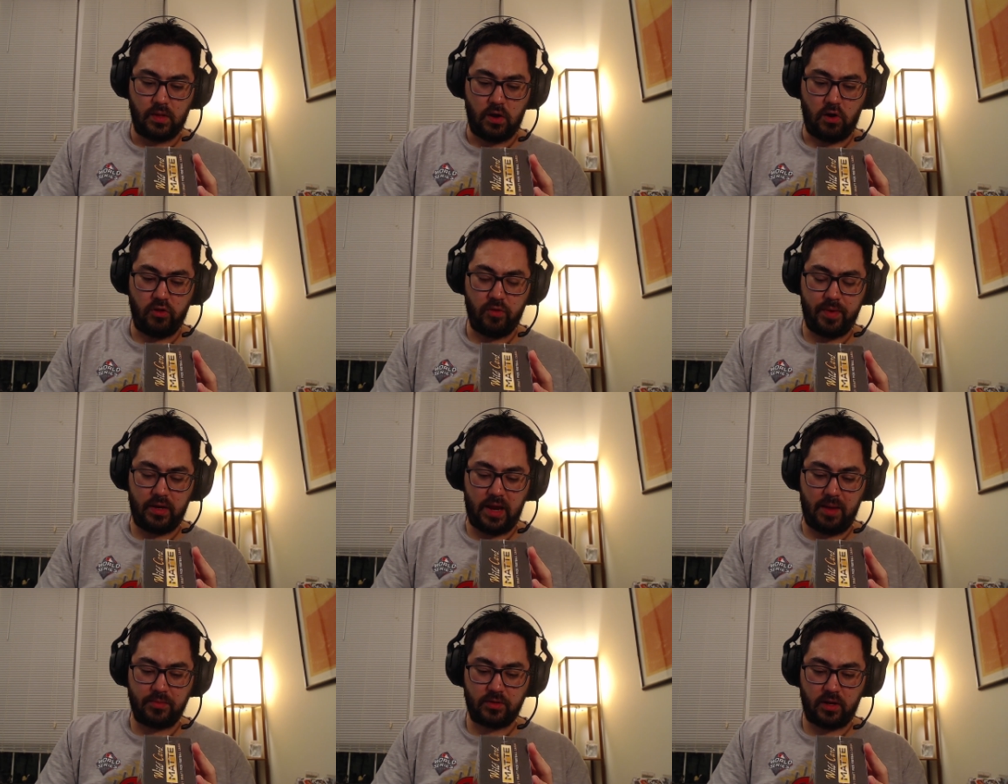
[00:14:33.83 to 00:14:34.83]
all the big
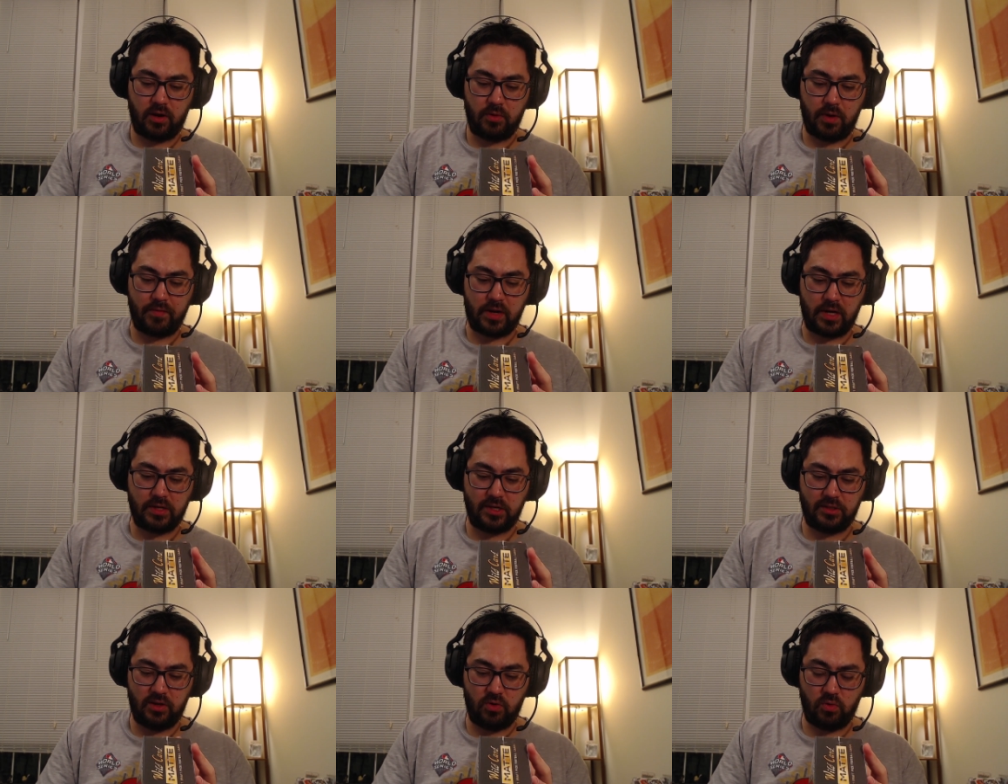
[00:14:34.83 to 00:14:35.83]
names on here. We haven't got
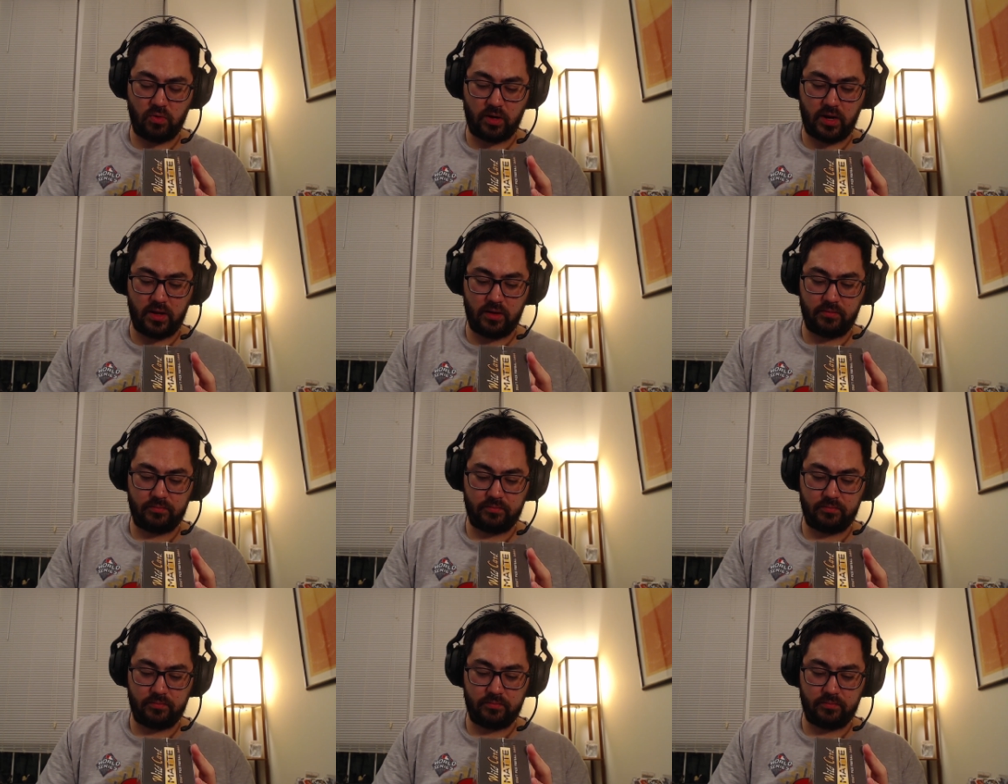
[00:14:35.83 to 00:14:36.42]
J.C. Horn yet,